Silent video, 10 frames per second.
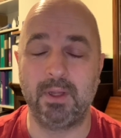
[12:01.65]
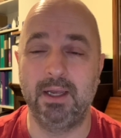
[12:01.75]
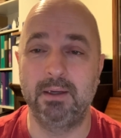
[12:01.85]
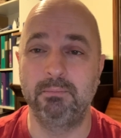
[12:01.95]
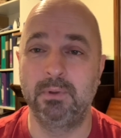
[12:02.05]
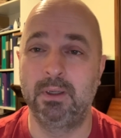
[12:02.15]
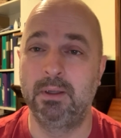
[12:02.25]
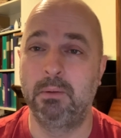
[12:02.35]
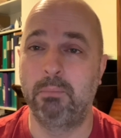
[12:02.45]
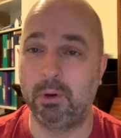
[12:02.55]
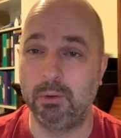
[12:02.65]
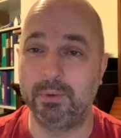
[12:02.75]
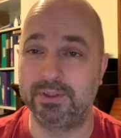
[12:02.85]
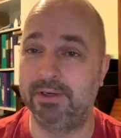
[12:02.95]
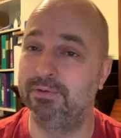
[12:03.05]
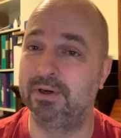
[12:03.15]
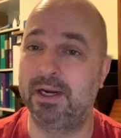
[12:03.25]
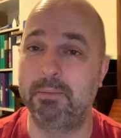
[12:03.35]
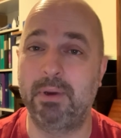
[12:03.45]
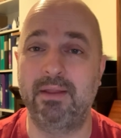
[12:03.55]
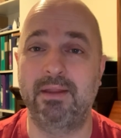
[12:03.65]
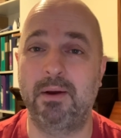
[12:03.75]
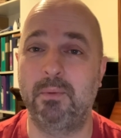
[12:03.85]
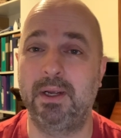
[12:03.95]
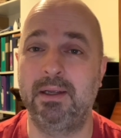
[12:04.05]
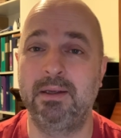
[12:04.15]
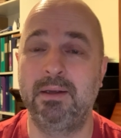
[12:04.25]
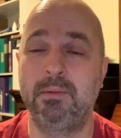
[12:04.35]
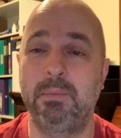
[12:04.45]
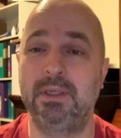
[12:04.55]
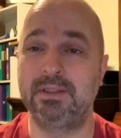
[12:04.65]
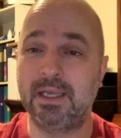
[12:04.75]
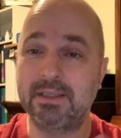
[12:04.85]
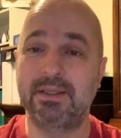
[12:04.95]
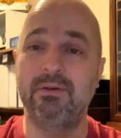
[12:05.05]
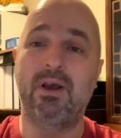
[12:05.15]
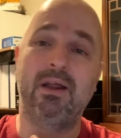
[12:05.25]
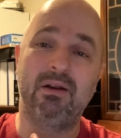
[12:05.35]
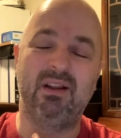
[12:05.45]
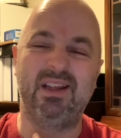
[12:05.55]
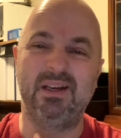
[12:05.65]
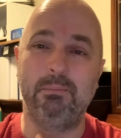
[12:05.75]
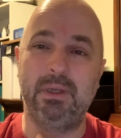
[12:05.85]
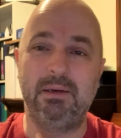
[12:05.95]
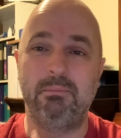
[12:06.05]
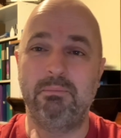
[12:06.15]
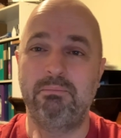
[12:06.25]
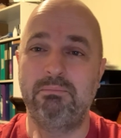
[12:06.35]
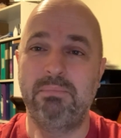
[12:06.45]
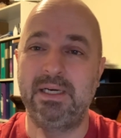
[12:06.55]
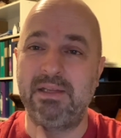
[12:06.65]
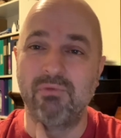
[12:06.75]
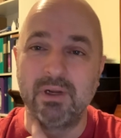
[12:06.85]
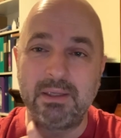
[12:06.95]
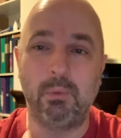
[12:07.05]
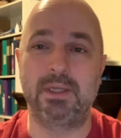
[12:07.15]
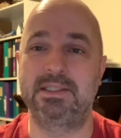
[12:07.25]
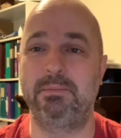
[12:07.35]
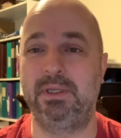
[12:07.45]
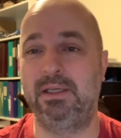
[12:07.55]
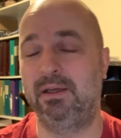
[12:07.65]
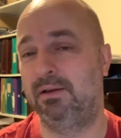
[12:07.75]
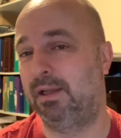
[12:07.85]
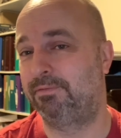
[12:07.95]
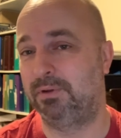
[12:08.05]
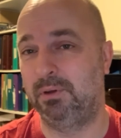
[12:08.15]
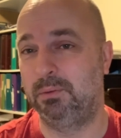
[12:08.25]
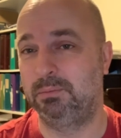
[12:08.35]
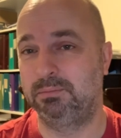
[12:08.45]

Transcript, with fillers: Um, Polo is a different kind of pet that way because yes, he'll cuddle a little bit, but he really wants to be left alone.